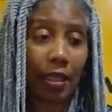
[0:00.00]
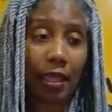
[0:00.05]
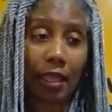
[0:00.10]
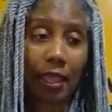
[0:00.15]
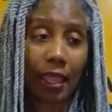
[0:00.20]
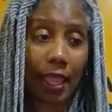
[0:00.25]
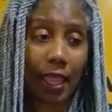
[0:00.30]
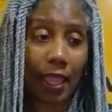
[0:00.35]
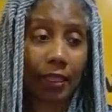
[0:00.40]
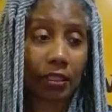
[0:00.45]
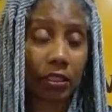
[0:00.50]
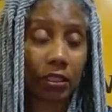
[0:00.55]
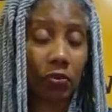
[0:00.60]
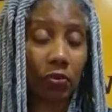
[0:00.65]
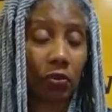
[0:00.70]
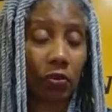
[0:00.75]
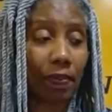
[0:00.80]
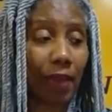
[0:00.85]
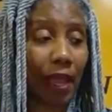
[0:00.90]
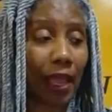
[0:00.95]
It has to do
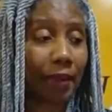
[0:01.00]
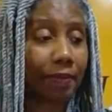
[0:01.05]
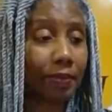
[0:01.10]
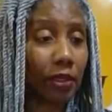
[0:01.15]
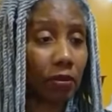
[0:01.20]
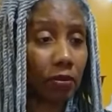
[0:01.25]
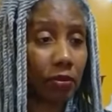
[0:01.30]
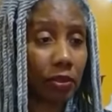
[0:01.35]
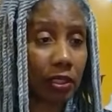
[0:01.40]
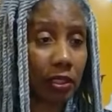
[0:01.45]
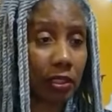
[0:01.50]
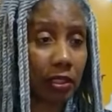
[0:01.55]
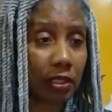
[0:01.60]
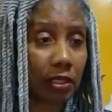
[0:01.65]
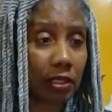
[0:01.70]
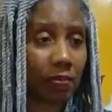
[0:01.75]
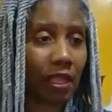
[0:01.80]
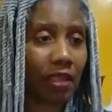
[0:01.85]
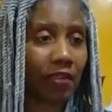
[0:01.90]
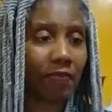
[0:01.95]
with my immune
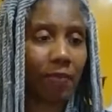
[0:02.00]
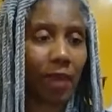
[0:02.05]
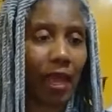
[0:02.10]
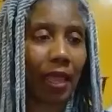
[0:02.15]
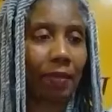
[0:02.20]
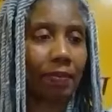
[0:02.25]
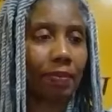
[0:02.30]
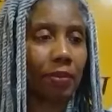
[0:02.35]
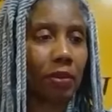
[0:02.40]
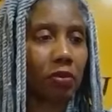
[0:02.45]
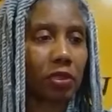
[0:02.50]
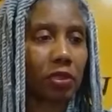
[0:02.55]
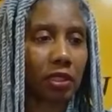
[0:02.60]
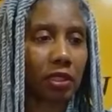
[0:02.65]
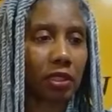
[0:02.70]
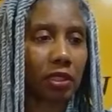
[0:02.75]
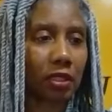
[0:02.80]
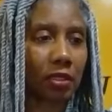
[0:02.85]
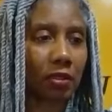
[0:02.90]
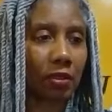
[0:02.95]
system. If my immune
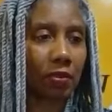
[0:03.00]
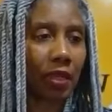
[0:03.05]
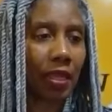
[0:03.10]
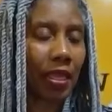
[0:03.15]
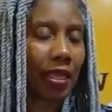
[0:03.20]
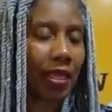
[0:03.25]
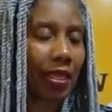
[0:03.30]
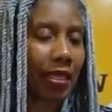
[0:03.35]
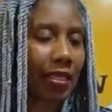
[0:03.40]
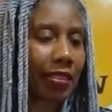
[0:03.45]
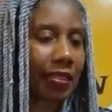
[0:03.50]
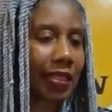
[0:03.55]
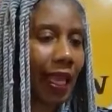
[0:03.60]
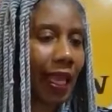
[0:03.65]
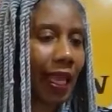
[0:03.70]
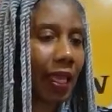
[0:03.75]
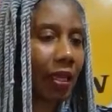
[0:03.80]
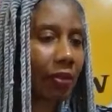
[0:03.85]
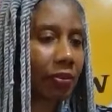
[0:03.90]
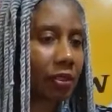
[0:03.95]
system is
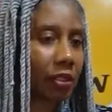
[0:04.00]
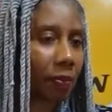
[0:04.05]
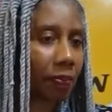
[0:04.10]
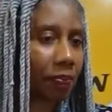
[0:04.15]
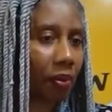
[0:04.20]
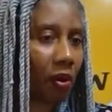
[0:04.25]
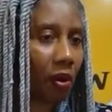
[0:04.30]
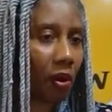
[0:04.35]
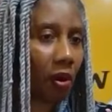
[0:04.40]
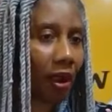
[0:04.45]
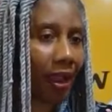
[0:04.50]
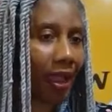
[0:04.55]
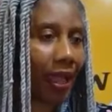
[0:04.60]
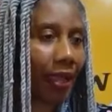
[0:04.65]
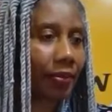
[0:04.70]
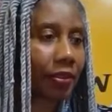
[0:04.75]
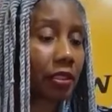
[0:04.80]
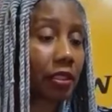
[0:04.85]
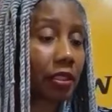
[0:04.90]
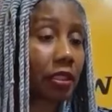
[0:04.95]
not up to par,
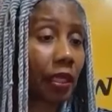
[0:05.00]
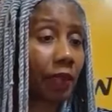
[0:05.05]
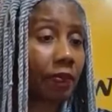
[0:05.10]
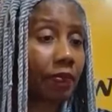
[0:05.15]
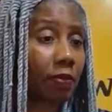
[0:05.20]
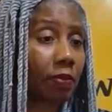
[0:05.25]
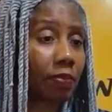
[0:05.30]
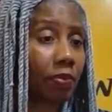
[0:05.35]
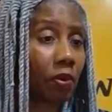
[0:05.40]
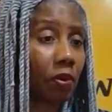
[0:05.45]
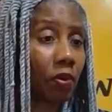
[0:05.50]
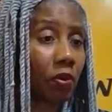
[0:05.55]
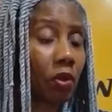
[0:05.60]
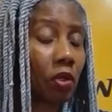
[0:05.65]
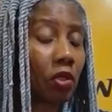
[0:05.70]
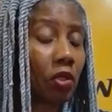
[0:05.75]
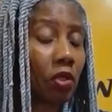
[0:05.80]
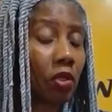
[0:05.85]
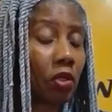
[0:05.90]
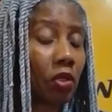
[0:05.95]
I'm
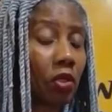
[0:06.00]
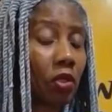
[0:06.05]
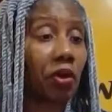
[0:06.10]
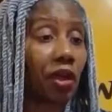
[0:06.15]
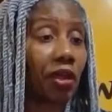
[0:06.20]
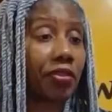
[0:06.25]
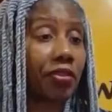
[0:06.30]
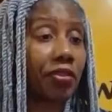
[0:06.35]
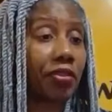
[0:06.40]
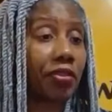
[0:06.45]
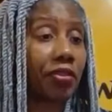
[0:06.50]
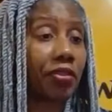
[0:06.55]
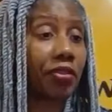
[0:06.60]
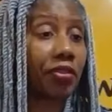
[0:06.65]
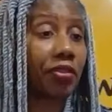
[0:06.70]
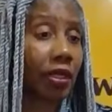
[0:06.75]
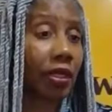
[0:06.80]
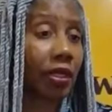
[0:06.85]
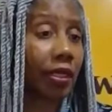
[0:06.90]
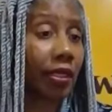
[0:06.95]
susceptible to
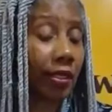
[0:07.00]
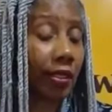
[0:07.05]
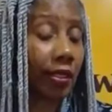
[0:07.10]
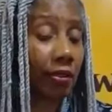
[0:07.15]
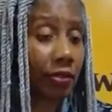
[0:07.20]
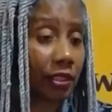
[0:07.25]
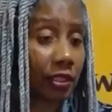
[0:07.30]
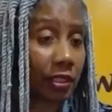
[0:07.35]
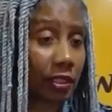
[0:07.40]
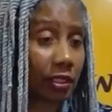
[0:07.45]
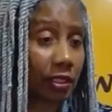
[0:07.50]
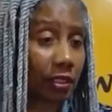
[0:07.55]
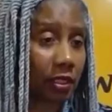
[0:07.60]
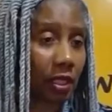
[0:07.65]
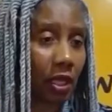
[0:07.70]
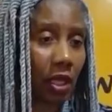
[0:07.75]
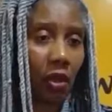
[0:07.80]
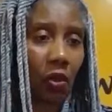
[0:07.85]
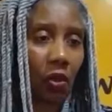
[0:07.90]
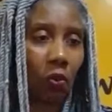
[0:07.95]
other
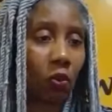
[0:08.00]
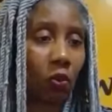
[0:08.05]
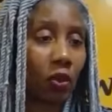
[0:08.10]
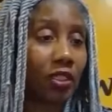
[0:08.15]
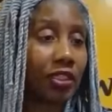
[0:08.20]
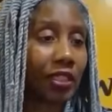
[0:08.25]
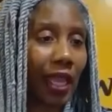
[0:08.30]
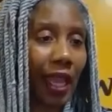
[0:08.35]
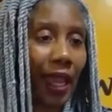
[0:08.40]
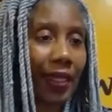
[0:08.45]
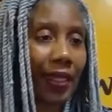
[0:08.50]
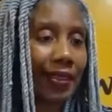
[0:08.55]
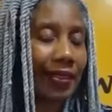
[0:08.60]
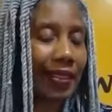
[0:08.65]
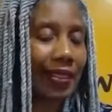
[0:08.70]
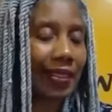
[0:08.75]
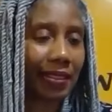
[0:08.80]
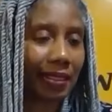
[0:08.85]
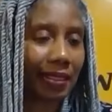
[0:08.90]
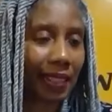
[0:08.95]
illnesses, which I
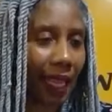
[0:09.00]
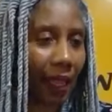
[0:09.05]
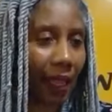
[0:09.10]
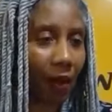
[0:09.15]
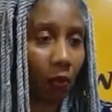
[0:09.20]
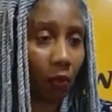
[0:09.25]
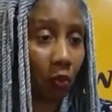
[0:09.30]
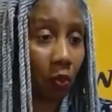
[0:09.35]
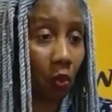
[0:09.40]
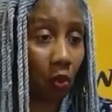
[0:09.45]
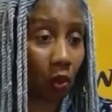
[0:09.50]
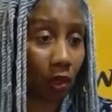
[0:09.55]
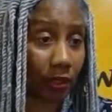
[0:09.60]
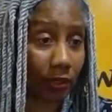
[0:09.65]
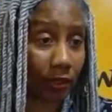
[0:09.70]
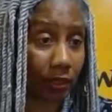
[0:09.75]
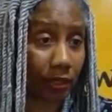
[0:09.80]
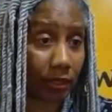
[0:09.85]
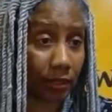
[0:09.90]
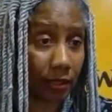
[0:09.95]
did not
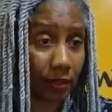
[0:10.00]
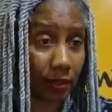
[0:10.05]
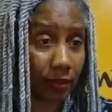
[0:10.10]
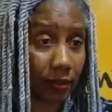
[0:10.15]
want.